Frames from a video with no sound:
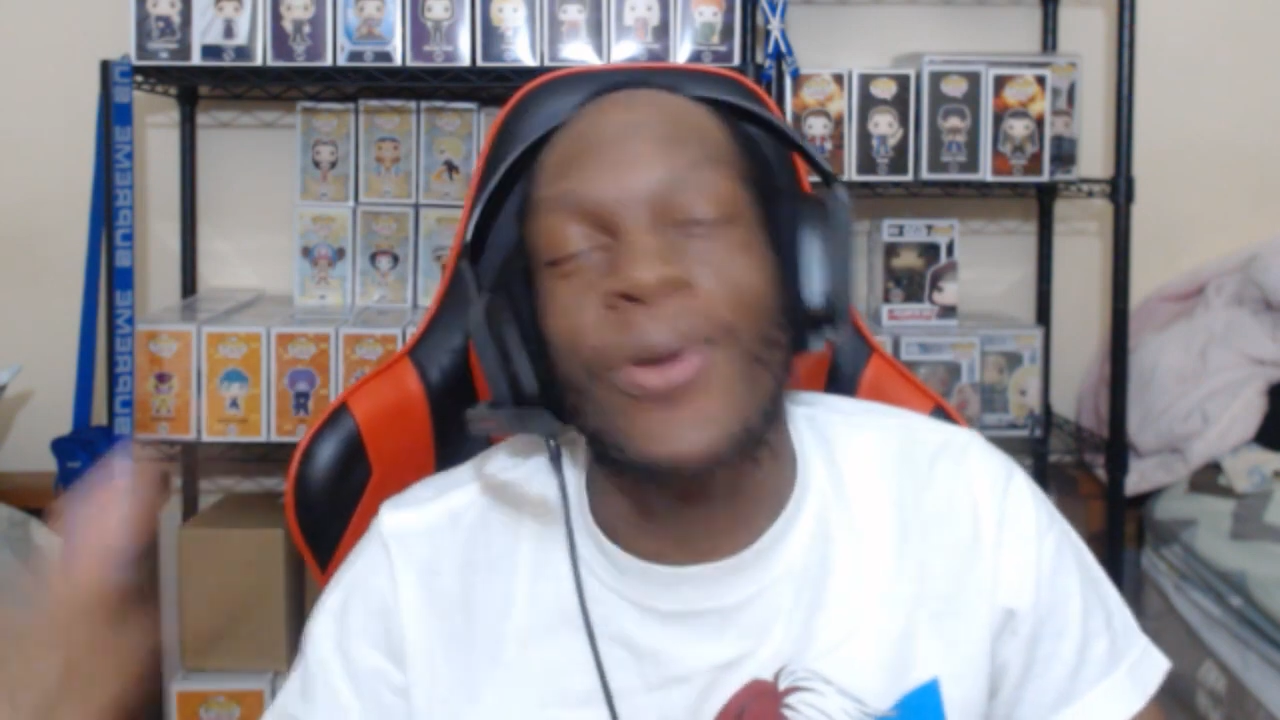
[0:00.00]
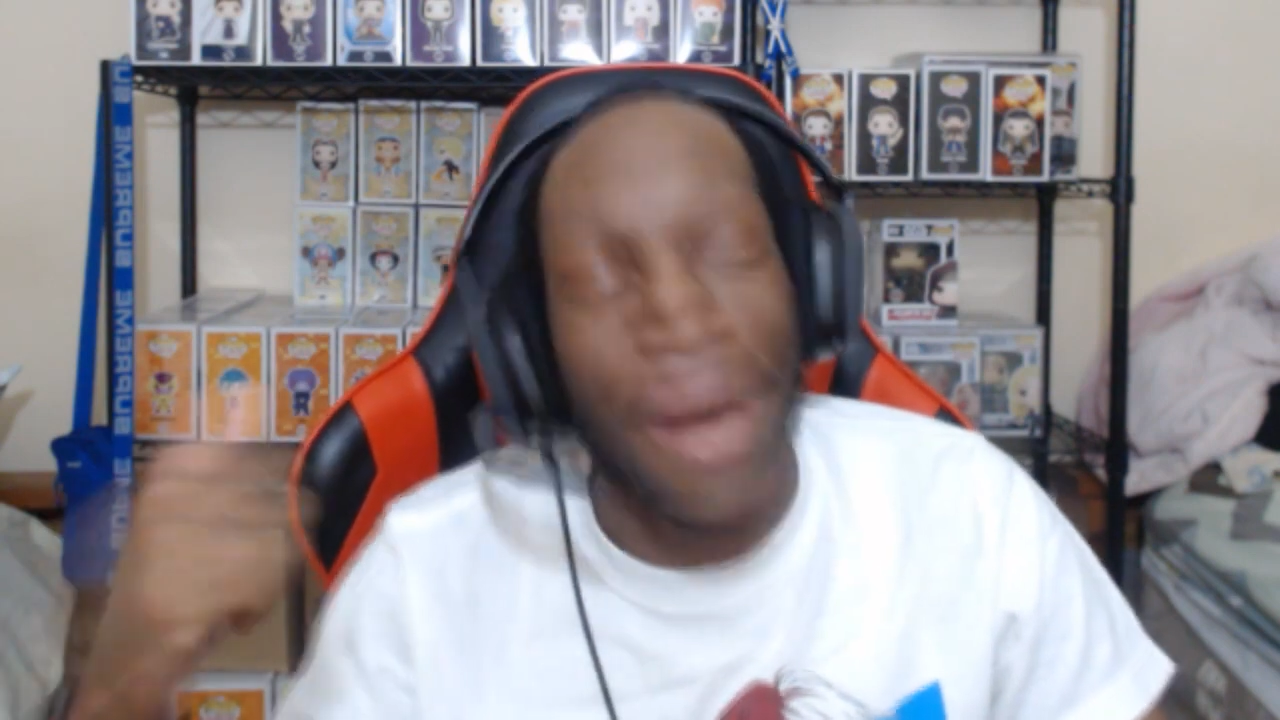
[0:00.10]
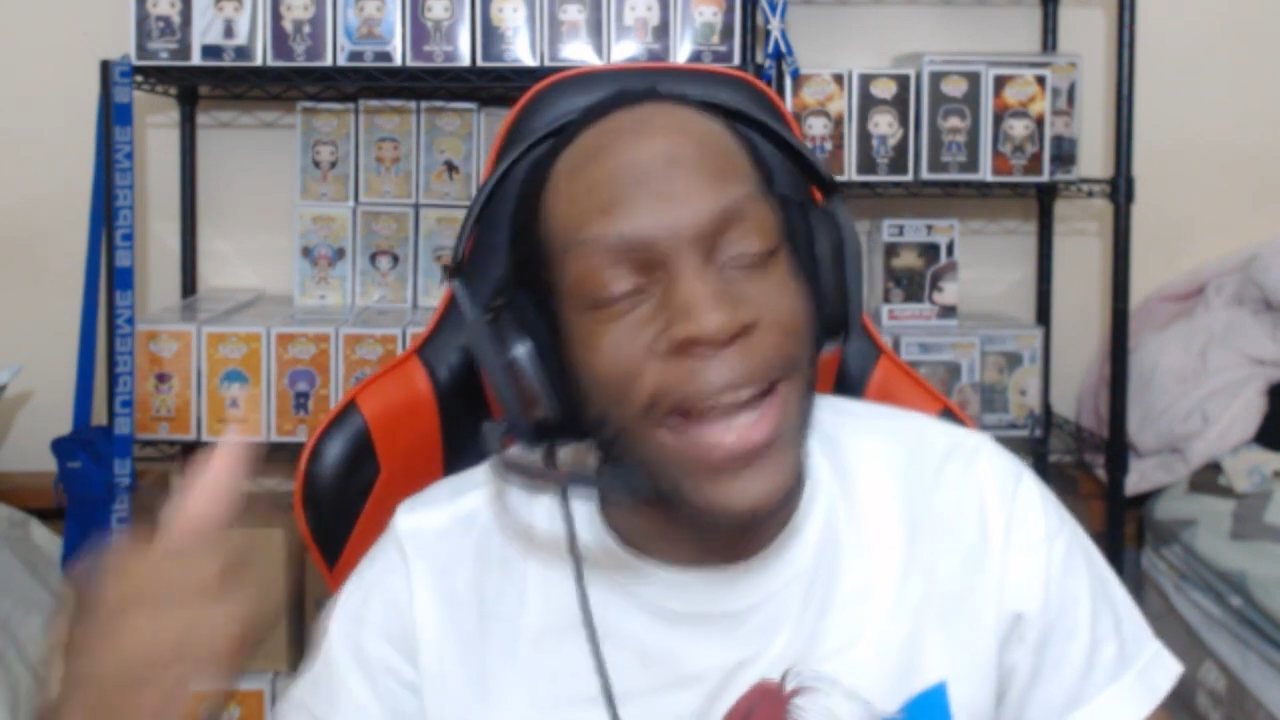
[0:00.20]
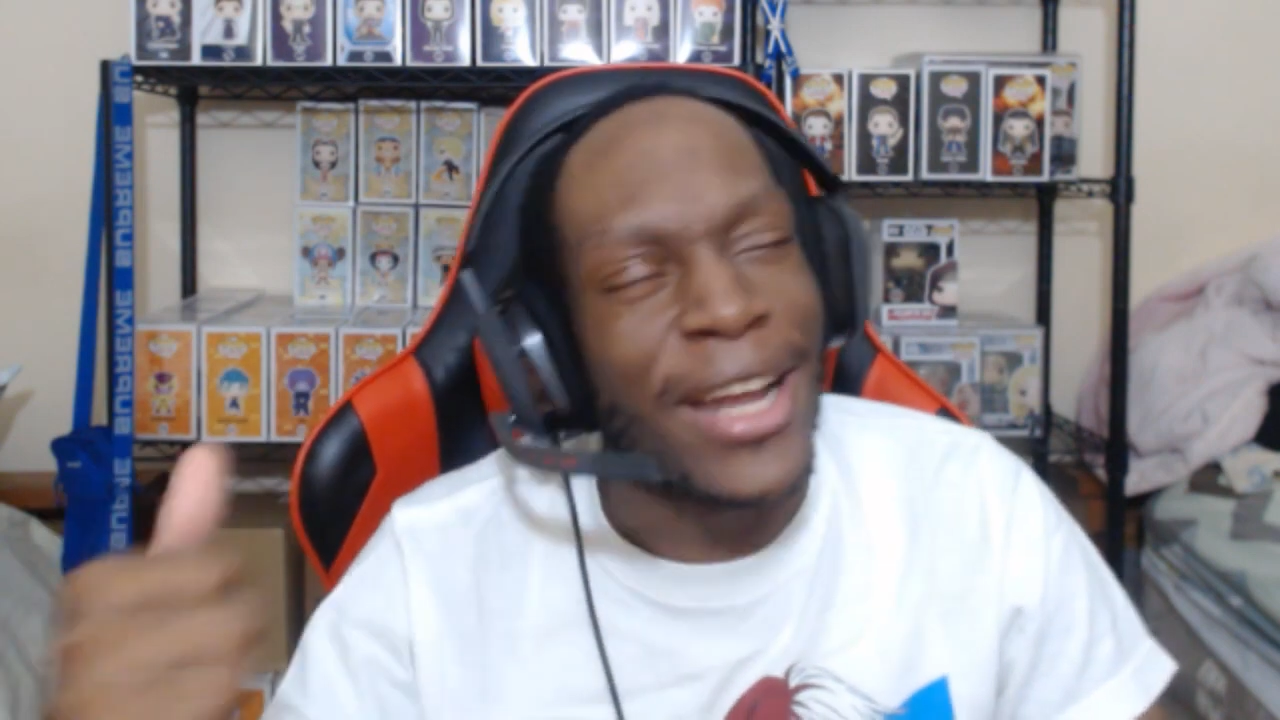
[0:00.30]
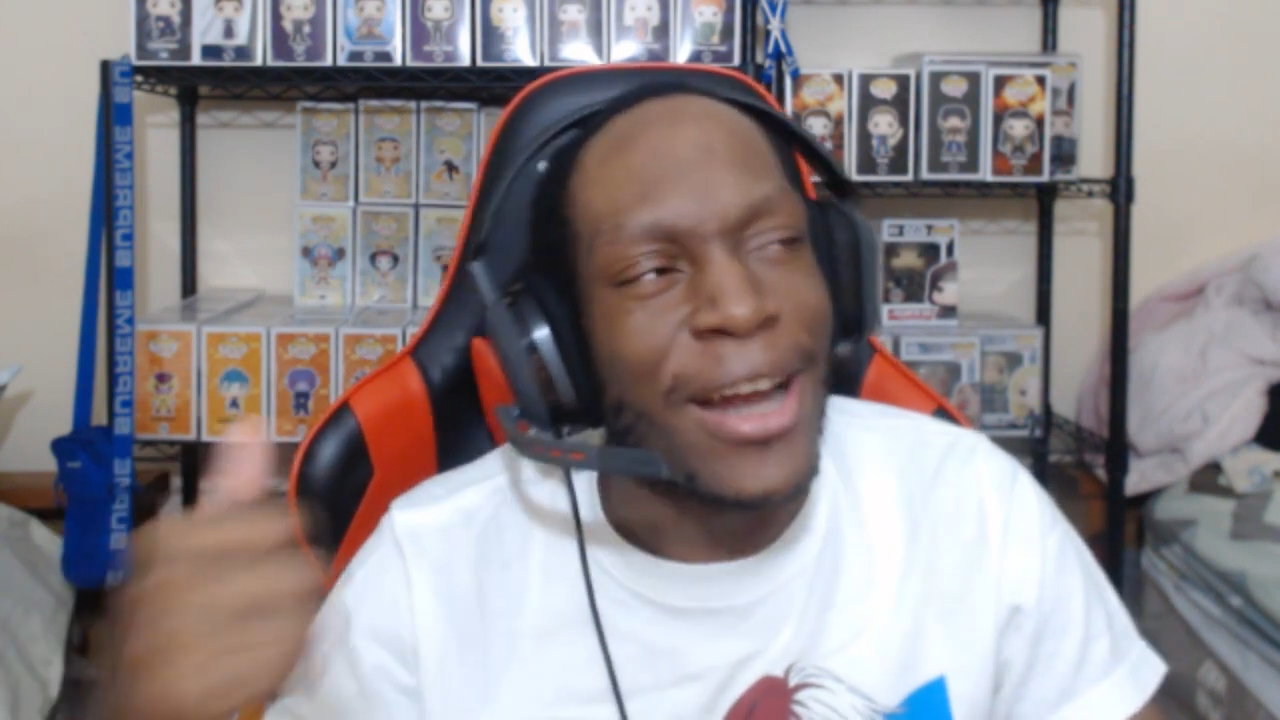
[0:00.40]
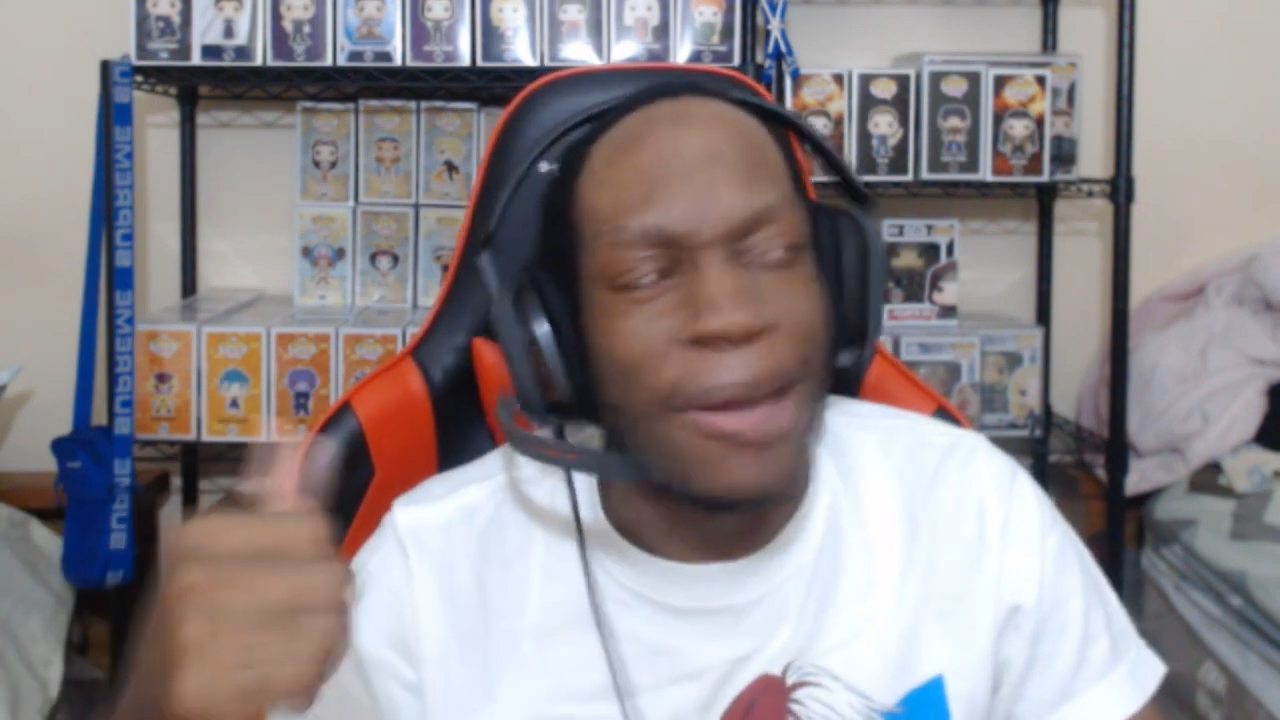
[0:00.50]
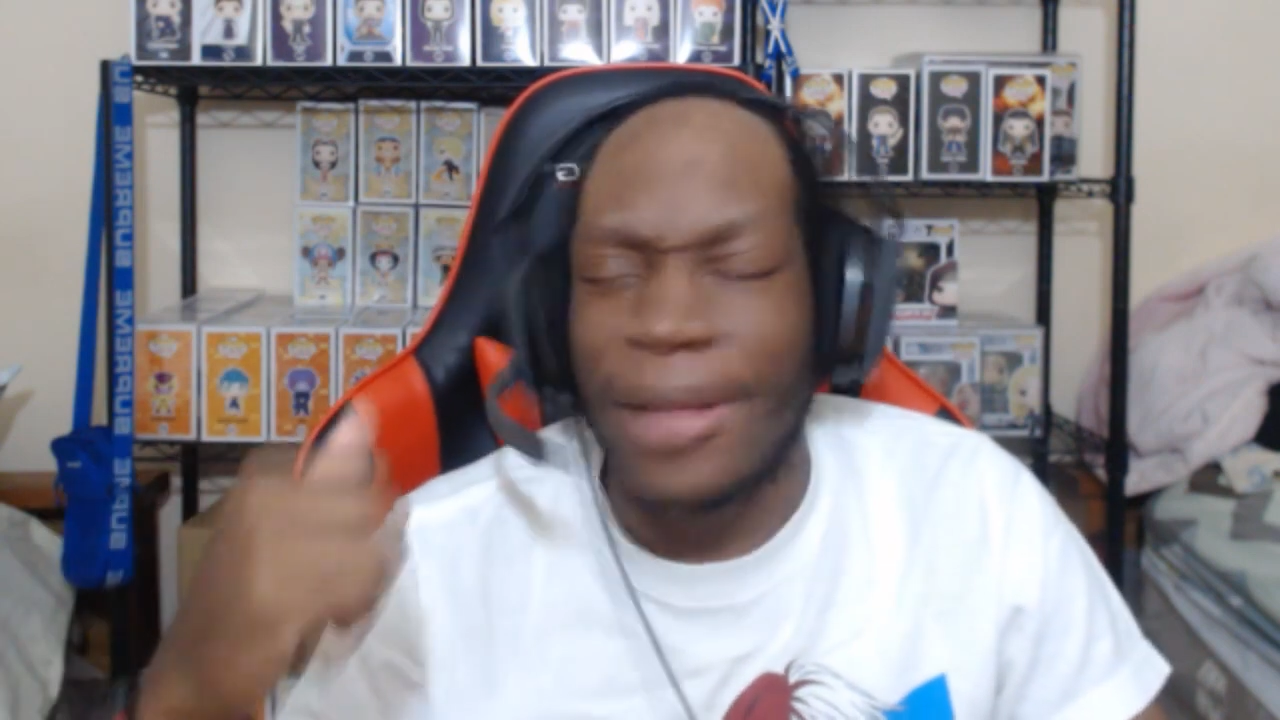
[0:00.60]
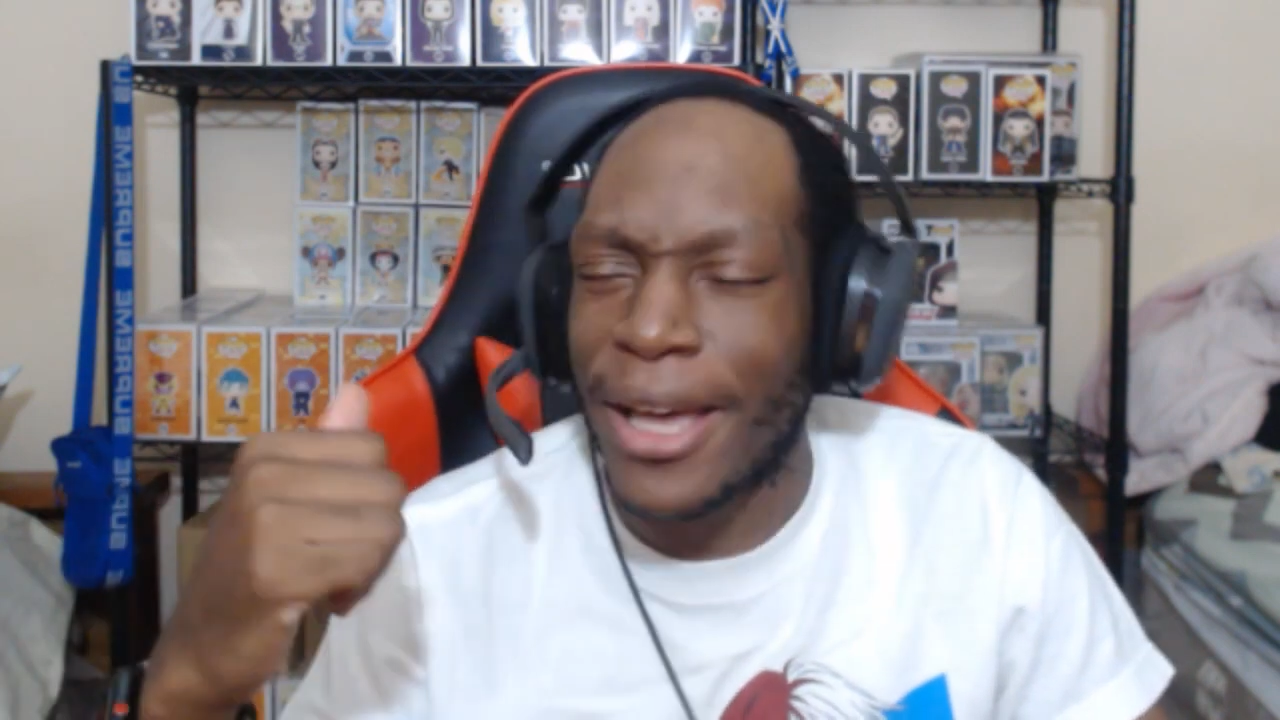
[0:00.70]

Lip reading: waking up